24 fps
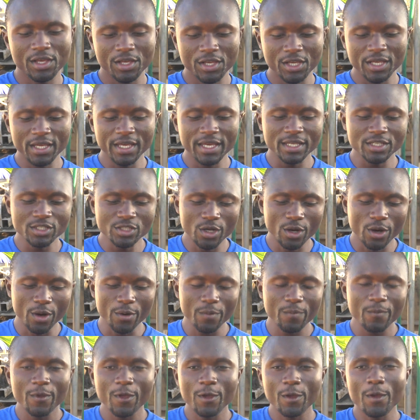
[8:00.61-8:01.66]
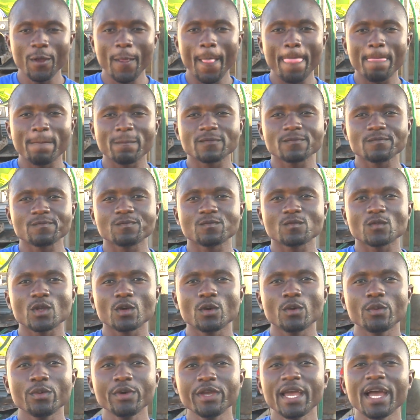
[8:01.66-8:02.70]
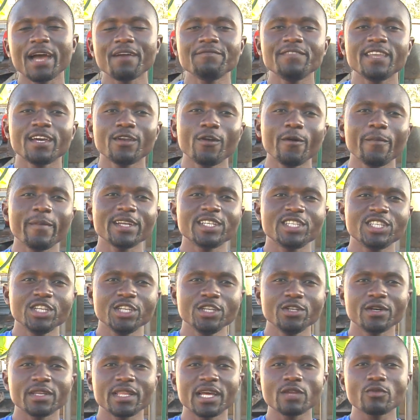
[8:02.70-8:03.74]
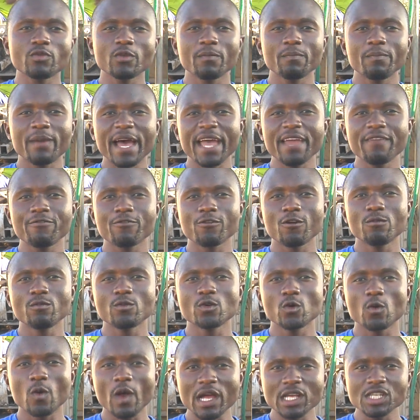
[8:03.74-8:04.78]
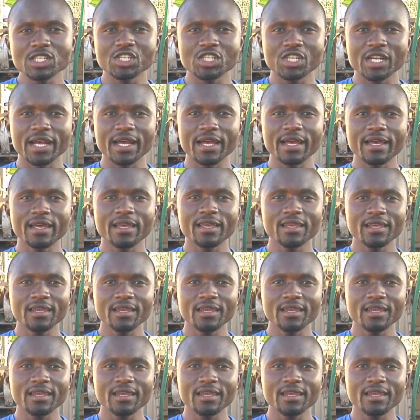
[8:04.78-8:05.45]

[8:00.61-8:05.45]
here. So we have the raw material that we buy from Luansha